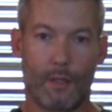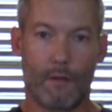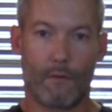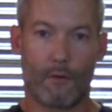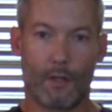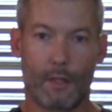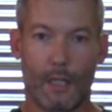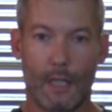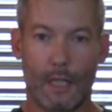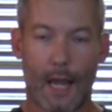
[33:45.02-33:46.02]
over on
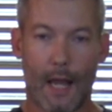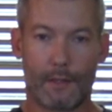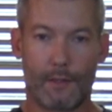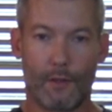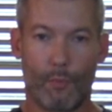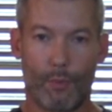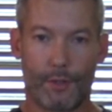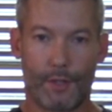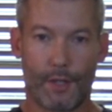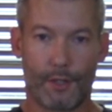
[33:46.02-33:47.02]
the Axial
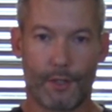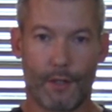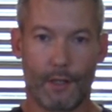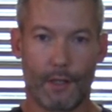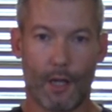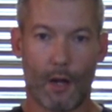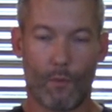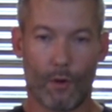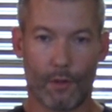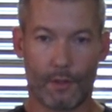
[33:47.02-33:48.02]
Precision and the
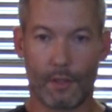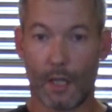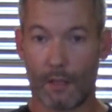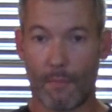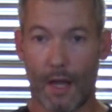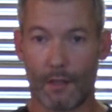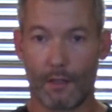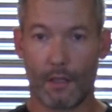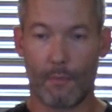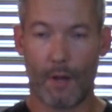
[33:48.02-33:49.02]
Gunworks, and that's
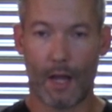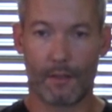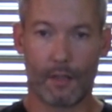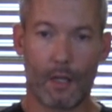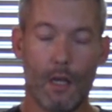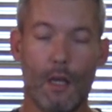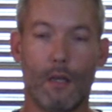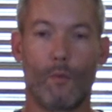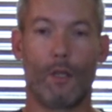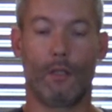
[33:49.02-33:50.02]
magazine capacity.
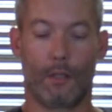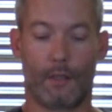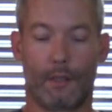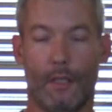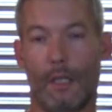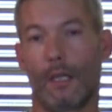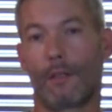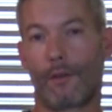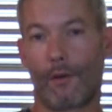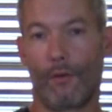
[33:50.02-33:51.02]
We looked at the
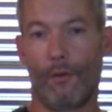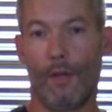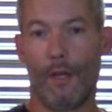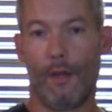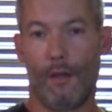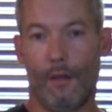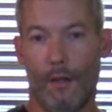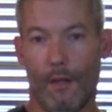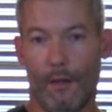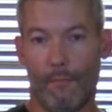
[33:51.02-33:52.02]
internal
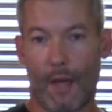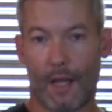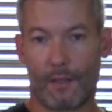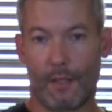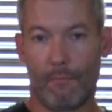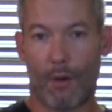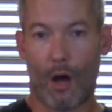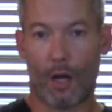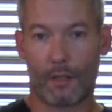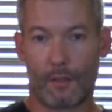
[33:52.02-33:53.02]
magazine
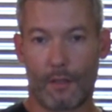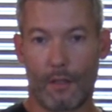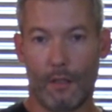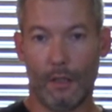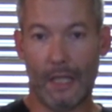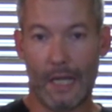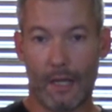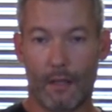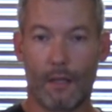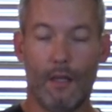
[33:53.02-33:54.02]
box
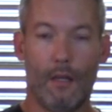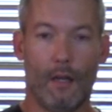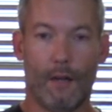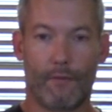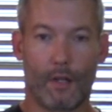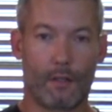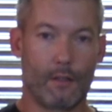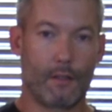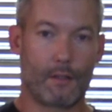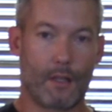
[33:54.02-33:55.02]
length. I forgot
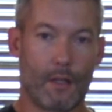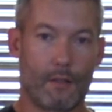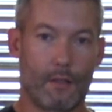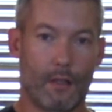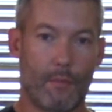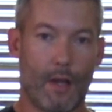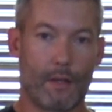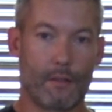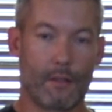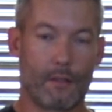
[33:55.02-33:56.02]
to discuss the
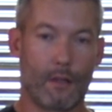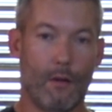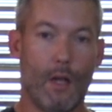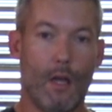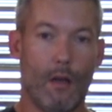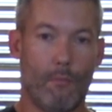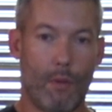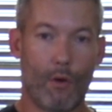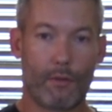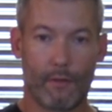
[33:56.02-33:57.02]
capacity. So
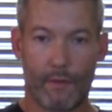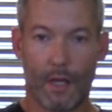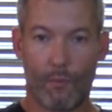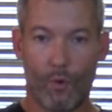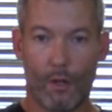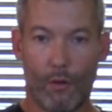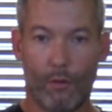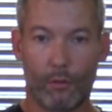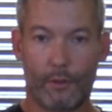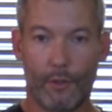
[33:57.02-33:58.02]
both of them will
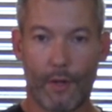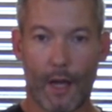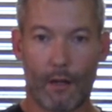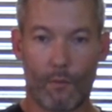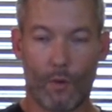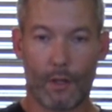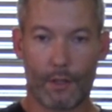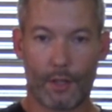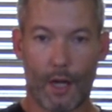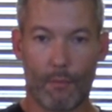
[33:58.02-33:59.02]
hold two down and one in
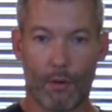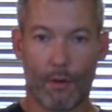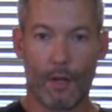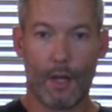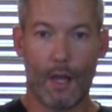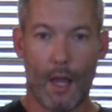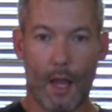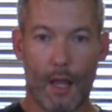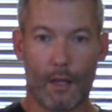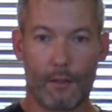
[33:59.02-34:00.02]
the chamber,
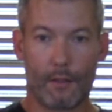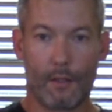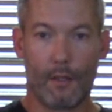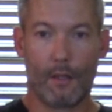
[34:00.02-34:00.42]
and